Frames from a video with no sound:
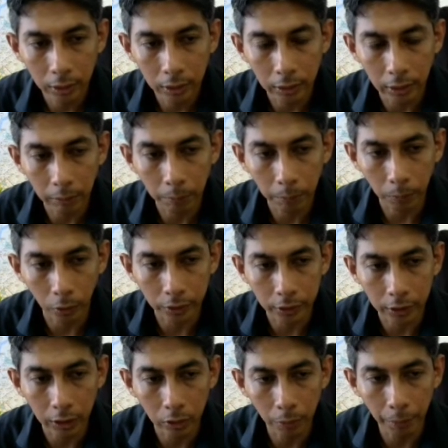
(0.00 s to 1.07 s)
yeah, port
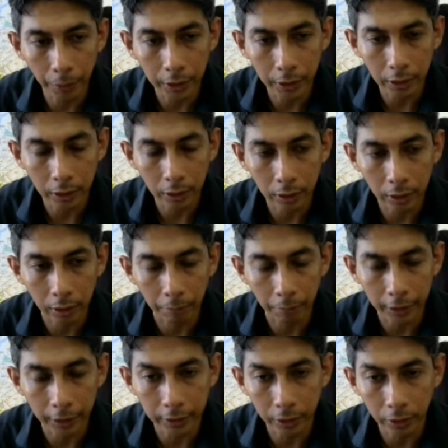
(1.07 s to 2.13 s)
0, pin 0,
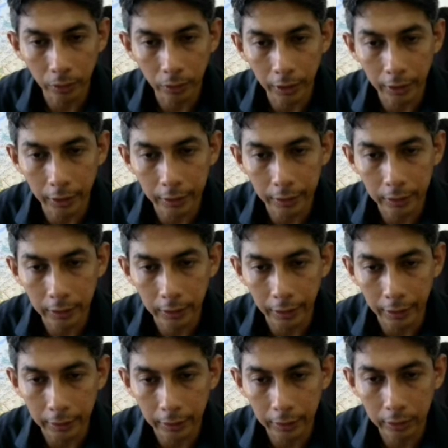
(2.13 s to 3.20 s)
byte 0 is
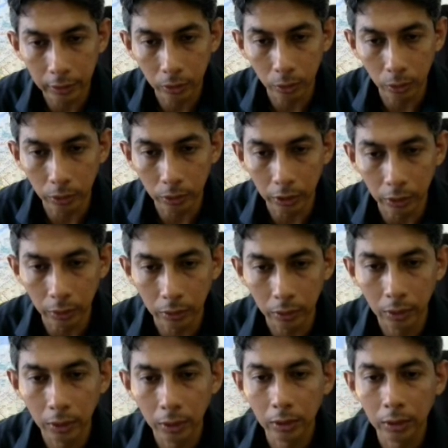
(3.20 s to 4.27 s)
this,
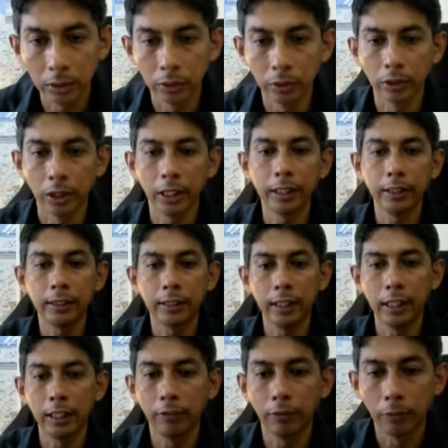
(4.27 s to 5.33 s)
2009
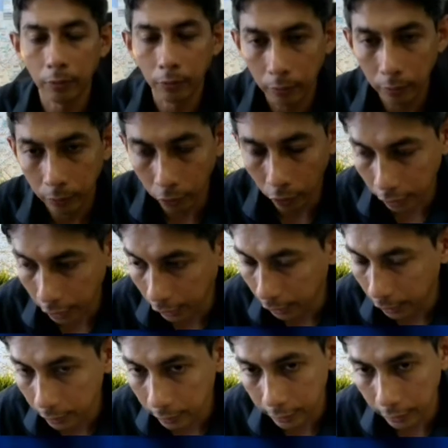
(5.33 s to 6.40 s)
C14,
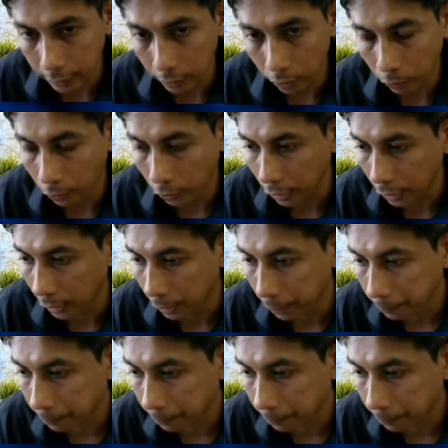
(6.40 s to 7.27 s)
C014.